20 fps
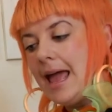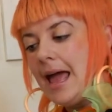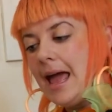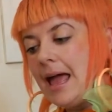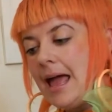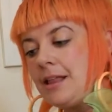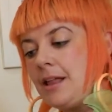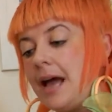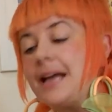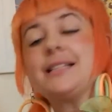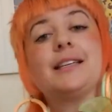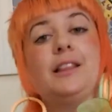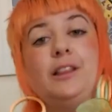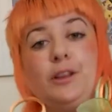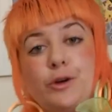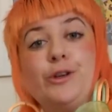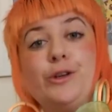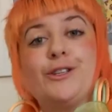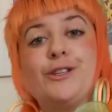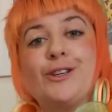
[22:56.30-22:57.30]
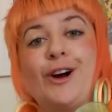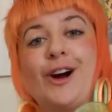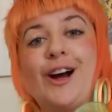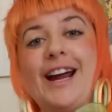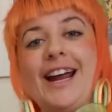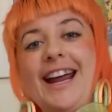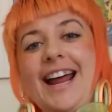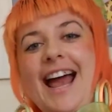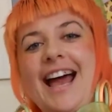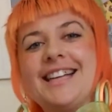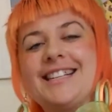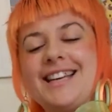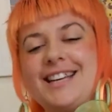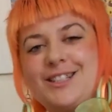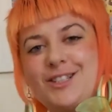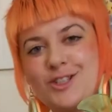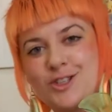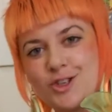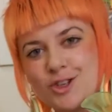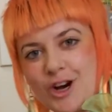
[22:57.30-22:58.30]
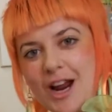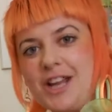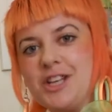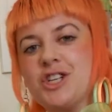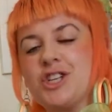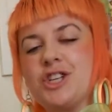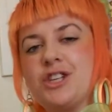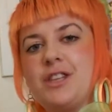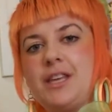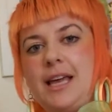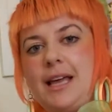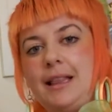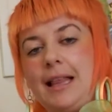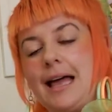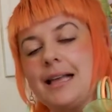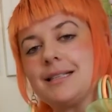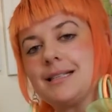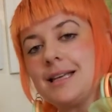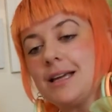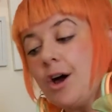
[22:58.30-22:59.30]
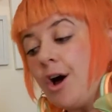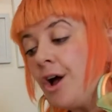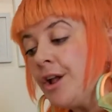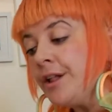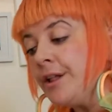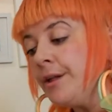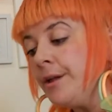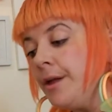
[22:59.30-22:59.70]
nice and loose, sorry, as I stretch the elastic on.